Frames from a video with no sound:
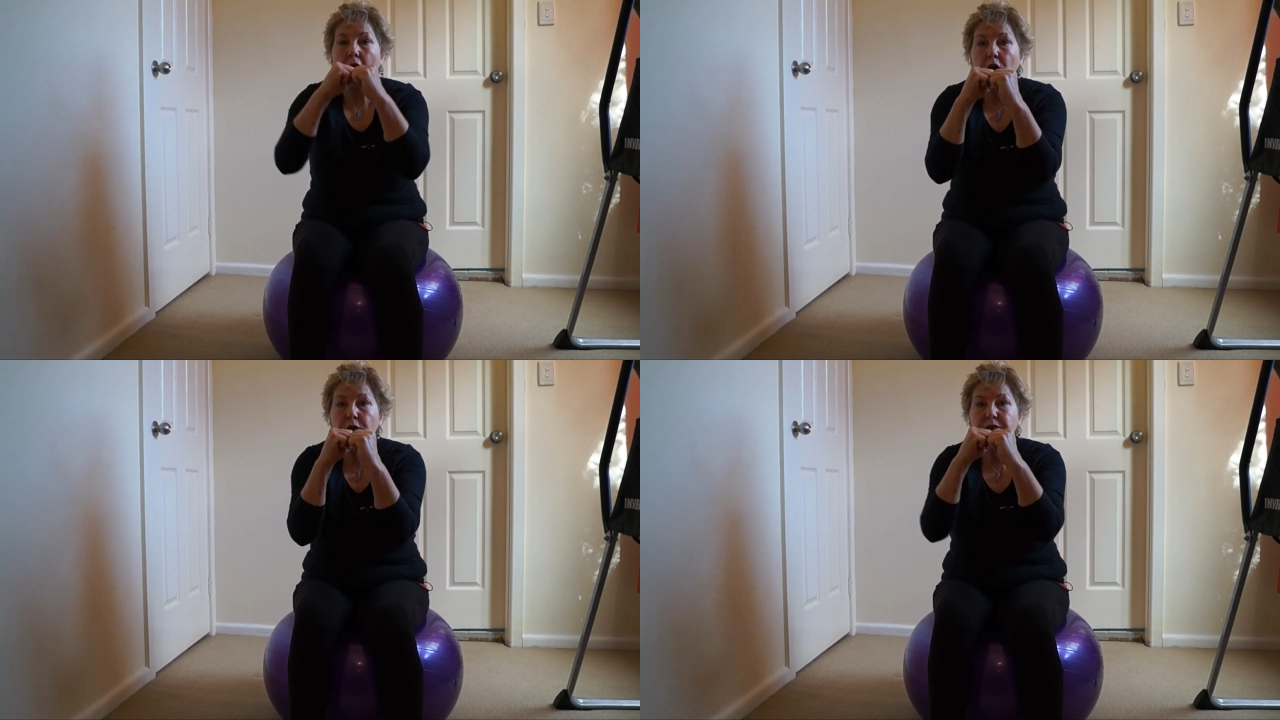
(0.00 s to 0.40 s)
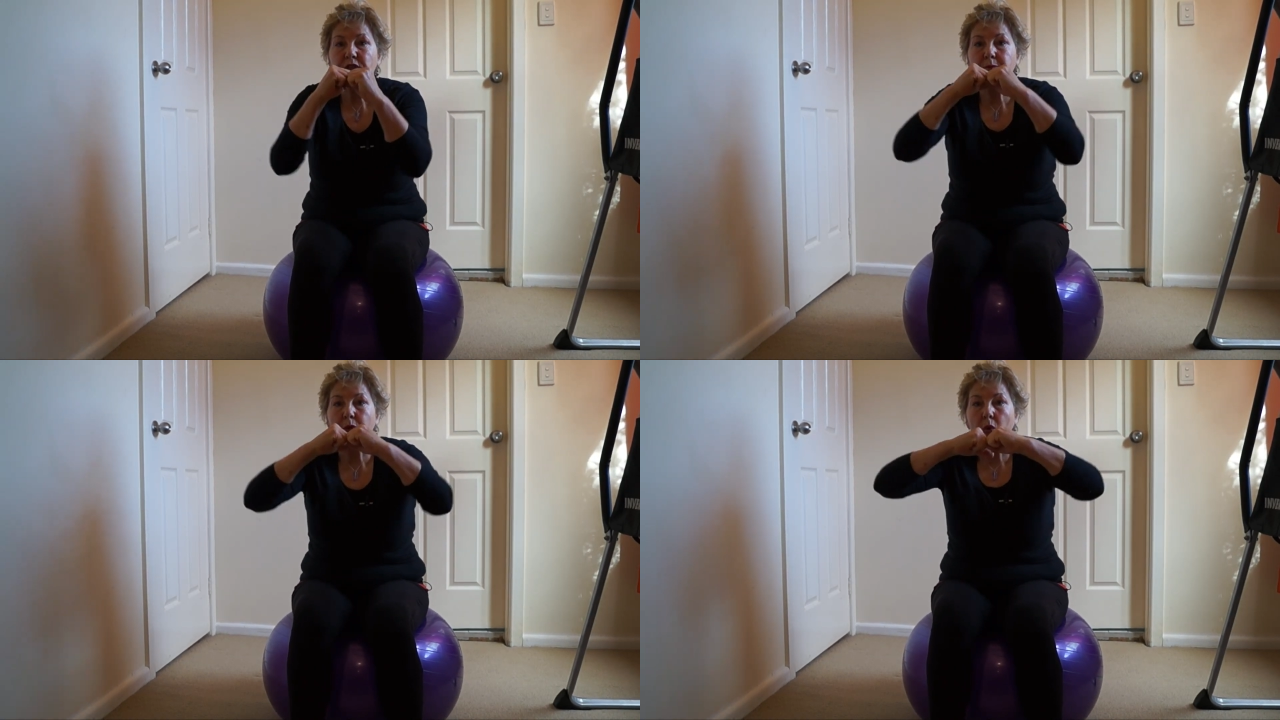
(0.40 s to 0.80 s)
over
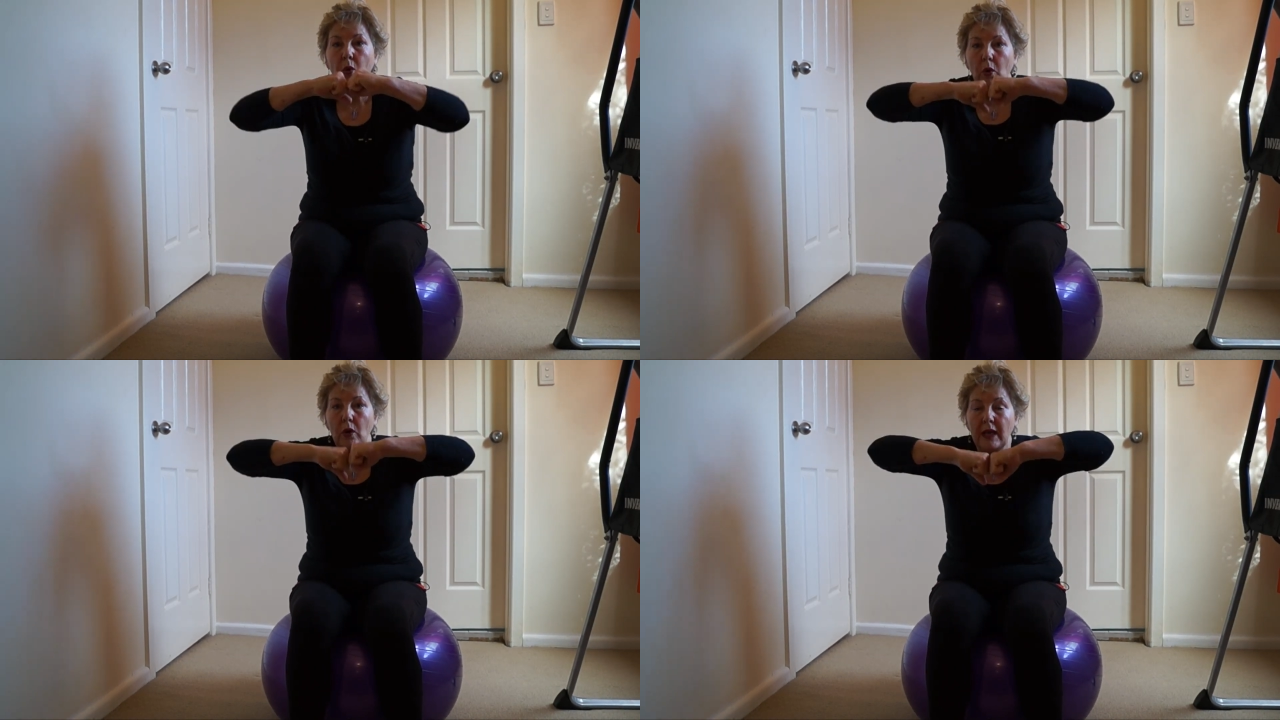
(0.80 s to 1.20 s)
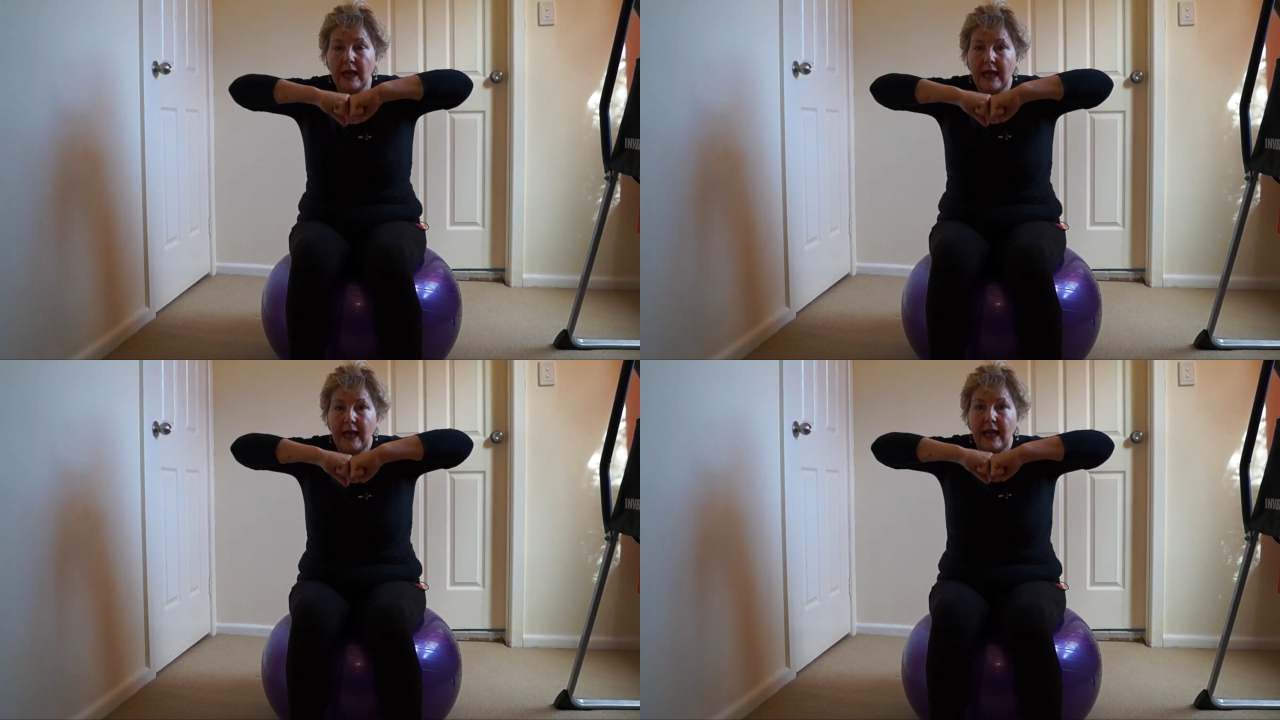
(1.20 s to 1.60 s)
the ball
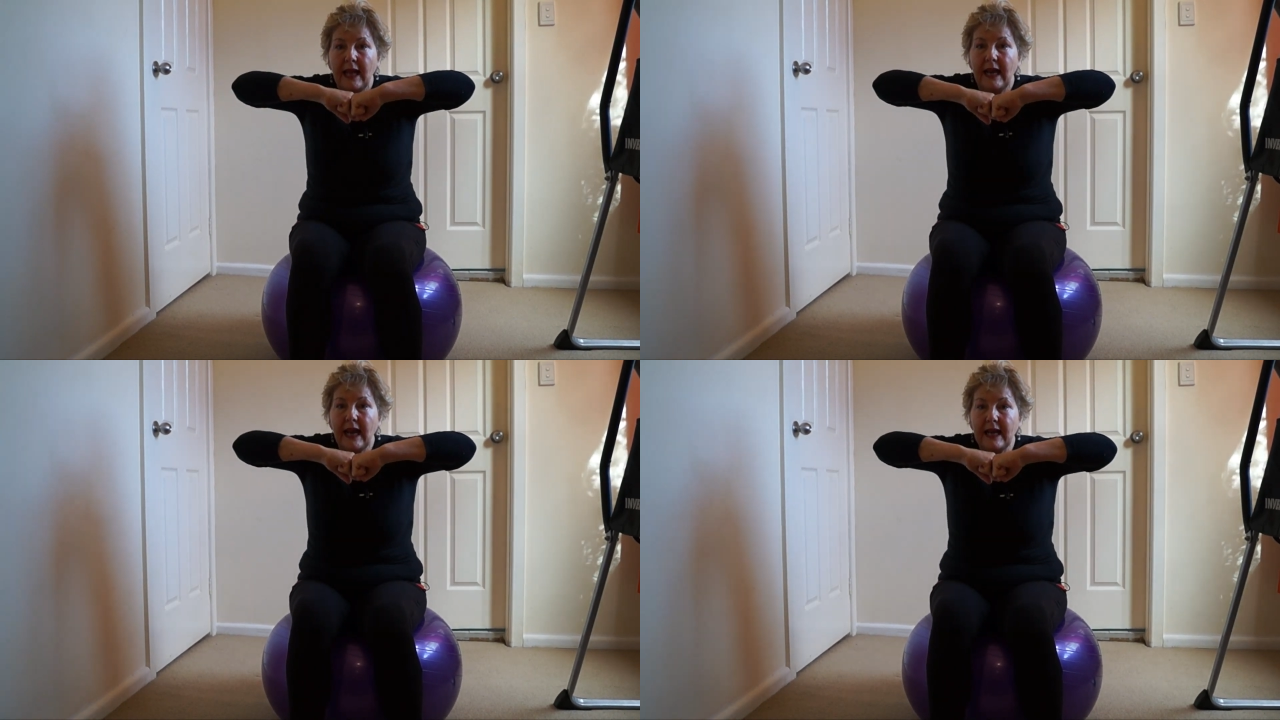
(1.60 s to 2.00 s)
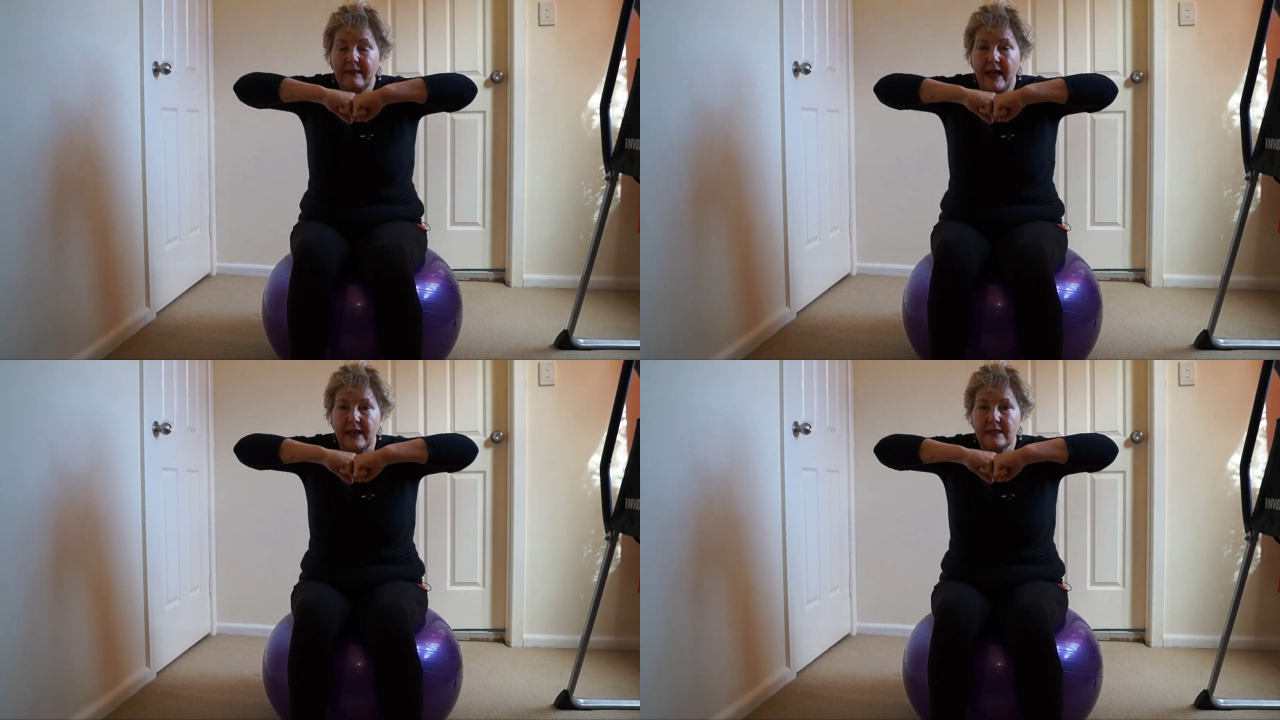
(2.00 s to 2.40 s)
like
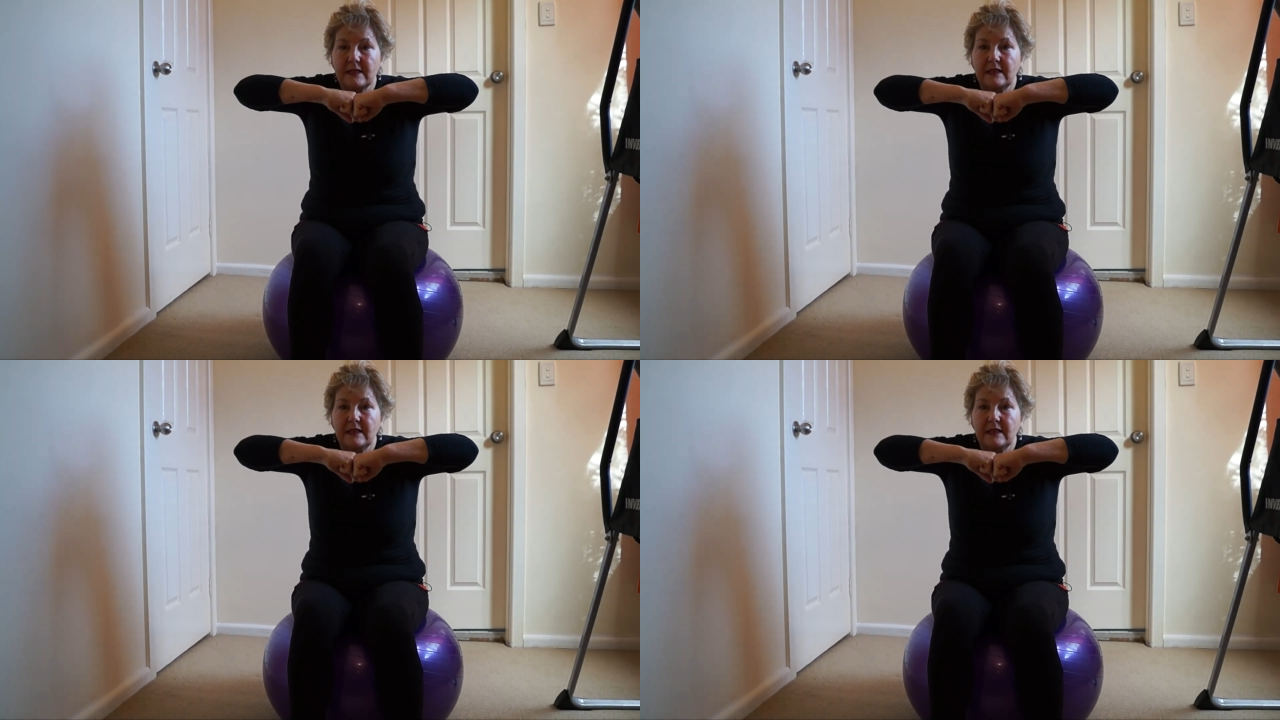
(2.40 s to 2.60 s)
that.